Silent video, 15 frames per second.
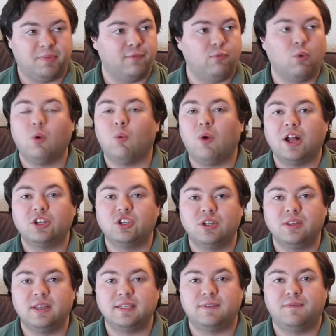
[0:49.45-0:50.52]
before
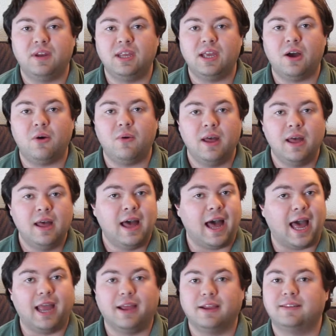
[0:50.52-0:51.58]
watching this video,
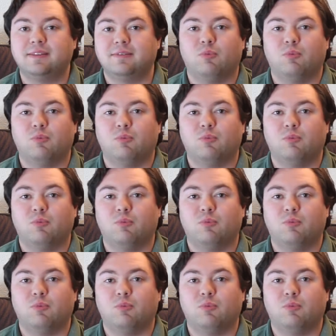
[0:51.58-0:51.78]
I